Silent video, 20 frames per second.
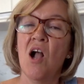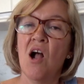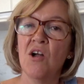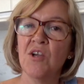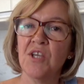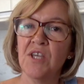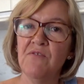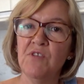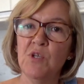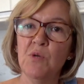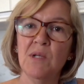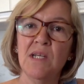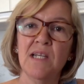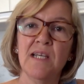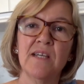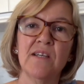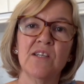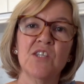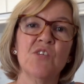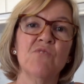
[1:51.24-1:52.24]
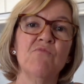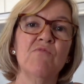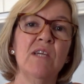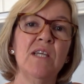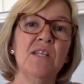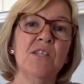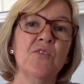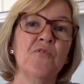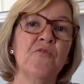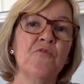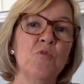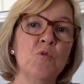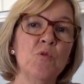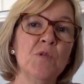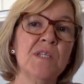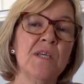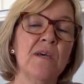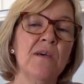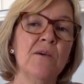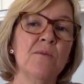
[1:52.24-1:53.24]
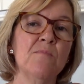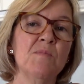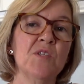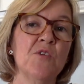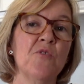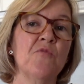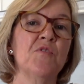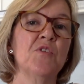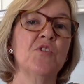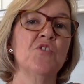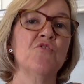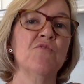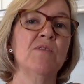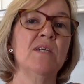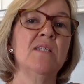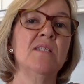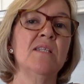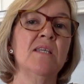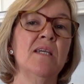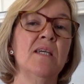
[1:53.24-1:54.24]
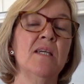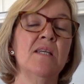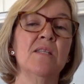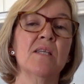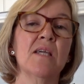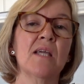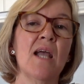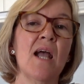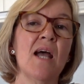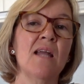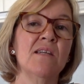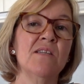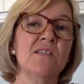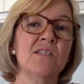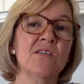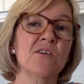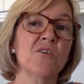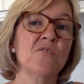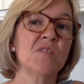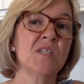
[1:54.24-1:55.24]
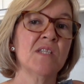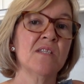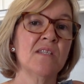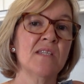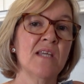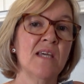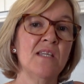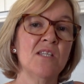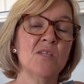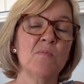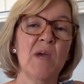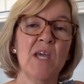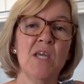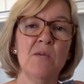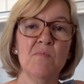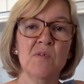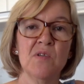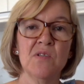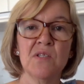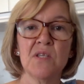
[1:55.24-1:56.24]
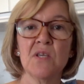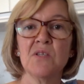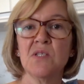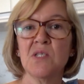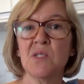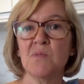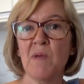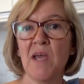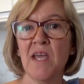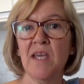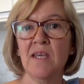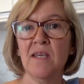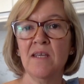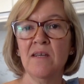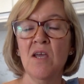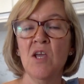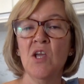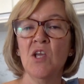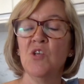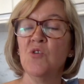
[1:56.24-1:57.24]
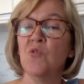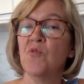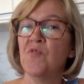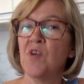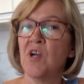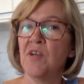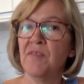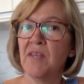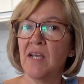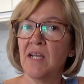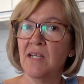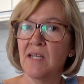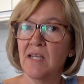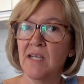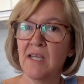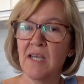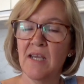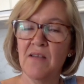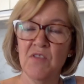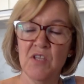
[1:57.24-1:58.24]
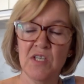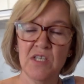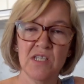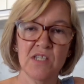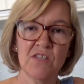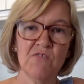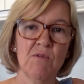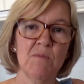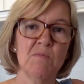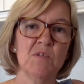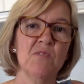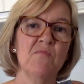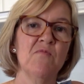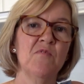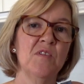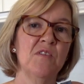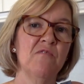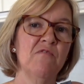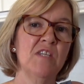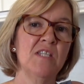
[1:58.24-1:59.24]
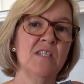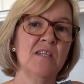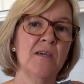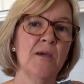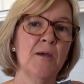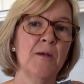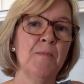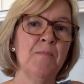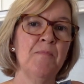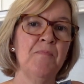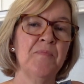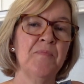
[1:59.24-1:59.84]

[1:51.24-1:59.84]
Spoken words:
I'll give you a link to read the full terms of the treaty in the Calendar of State Papers, Spain. You'll find that link in the description for the video.